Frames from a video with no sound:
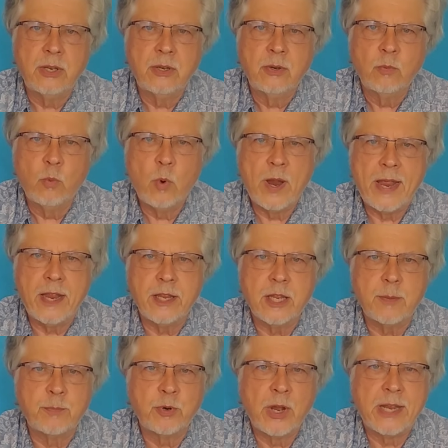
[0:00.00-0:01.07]
way
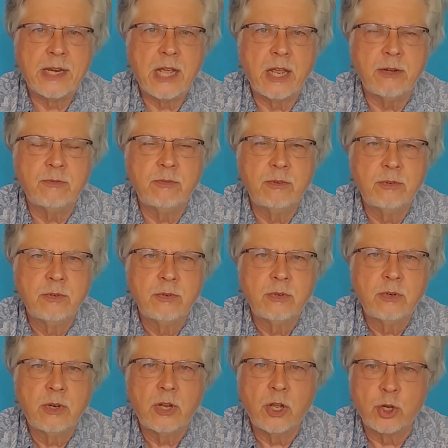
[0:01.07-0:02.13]
that prehnite
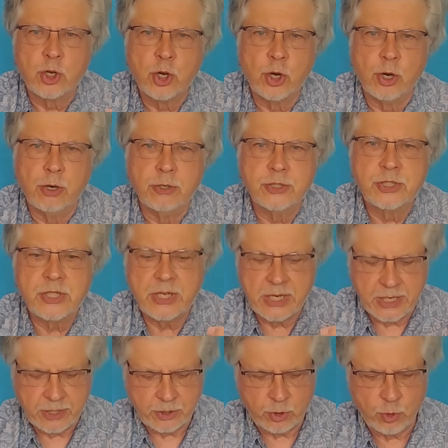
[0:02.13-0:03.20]
occurs
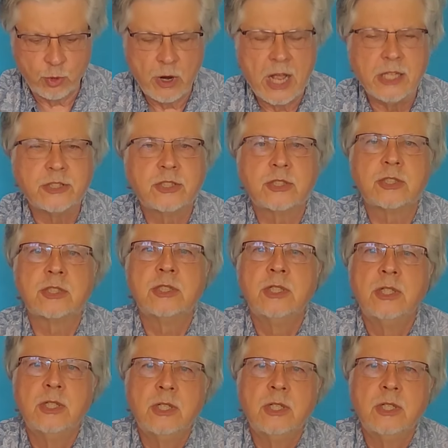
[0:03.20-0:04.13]
in crusts,